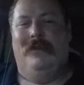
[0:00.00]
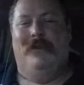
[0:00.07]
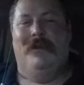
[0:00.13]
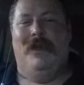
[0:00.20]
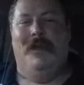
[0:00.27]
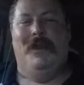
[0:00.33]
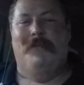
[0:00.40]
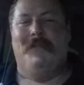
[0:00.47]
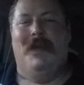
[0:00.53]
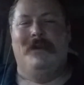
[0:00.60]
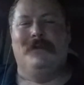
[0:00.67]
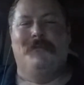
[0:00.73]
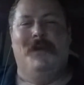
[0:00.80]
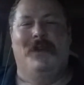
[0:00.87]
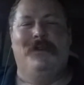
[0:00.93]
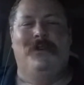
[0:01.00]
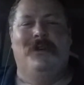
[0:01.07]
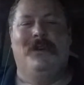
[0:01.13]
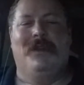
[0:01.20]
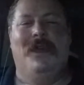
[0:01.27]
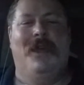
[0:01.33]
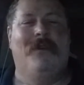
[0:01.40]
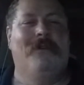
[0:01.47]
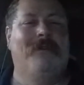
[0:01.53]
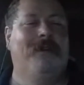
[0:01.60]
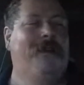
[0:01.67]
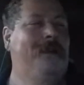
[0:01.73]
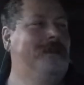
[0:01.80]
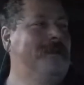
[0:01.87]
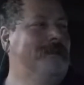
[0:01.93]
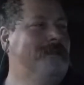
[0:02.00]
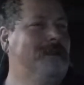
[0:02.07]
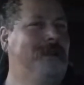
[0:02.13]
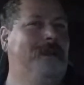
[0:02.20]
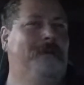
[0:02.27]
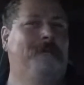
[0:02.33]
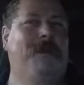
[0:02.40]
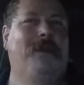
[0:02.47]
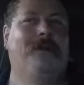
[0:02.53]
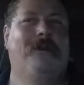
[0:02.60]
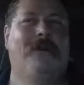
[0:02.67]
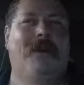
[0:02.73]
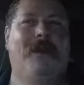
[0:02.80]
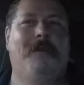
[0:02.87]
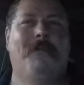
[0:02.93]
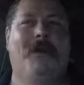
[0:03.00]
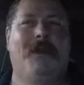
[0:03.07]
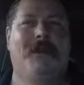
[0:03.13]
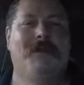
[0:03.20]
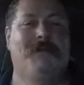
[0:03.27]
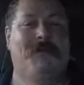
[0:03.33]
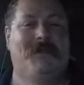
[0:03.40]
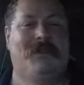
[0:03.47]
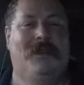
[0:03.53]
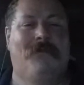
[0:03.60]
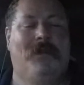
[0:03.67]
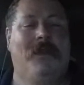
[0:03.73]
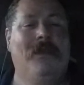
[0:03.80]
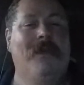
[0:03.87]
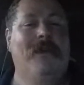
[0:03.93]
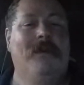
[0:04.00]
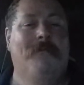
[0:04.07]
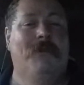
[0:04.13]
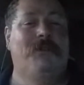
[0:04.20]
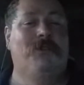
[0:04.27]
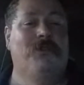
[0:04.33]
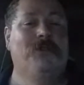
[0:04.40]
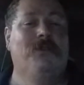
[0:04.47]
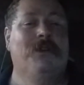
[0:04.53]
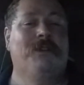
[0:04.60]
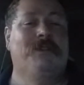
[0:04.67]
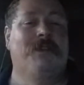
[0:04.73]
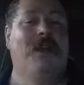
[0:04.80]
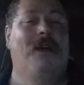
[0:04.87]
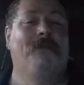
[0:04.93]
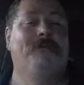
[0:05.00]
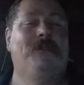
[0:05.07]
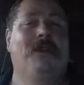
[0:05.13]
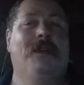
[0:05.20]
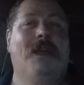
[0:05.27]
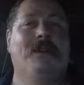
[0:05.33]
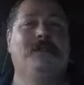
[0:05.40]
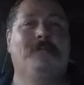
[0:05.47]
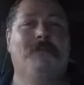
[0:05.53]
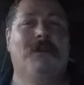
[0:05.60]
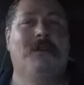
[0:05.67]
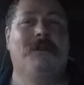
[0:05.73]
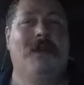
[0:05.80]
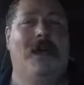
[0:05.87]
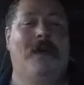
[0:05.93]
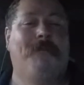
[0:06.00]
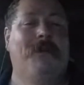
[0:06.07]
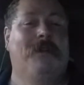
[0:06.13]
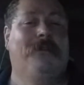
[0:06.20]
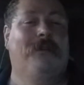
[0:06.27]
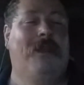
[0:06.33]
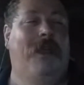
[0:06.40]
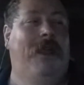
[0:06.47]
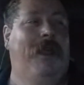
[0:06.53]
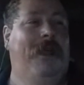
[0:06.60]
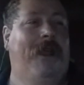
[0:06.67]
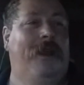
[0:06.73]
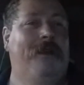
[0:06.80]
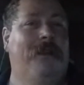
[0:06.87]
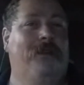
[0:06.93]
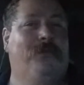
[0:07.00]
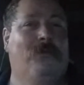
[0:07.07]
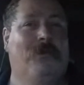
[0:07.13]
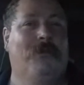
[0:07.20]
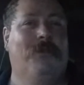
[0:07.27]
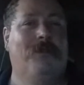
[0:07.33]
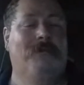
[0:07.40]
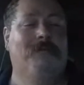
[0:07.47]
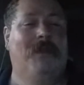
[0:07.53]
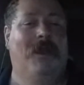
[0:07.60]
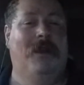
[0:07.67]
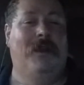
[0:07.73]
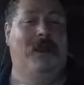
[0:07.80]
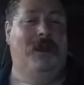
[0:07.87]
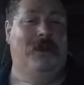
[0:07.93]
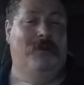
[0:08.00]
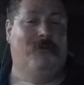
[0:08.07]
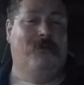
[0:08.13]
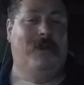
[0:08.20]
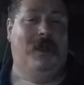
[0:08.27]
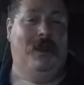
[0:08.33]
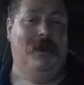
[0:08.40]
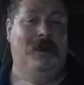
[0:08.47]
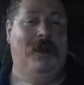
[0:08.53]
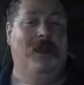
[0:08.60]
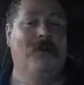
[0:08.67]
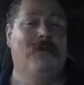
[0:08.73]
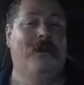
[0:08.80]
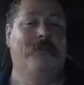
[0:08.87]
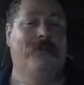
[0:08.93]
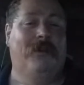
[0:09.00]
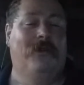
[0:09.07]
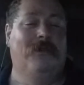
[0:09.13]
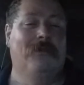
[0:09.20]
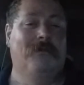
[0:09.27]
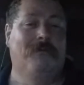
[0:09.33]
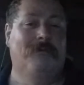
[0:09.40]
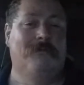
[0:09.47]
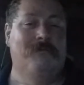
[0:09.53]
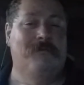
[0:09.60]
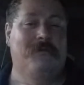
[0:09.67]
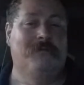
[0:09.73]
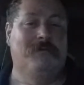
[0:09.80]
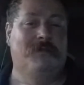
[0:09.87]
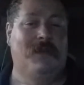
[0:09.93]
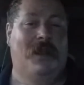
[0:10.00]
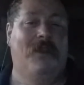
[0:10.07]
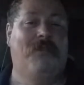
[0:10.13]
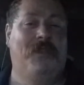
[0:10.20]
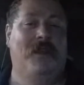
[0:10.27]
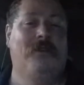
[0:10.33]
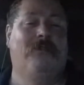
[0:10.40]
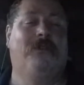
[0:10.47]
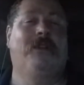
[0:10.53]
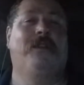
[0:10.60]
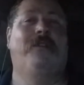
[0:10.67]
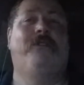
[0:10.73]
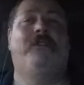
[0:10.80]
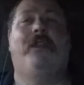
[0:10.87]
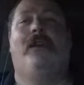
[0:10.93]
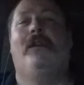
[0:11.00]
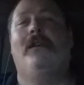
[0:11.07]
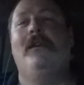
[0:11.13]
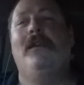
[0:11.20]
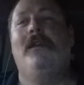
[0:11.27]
I'm not expecting you to cater to me or anybody in specific, but you do good stuff. You got some good topics, and it's worth an interesting set of things to consider.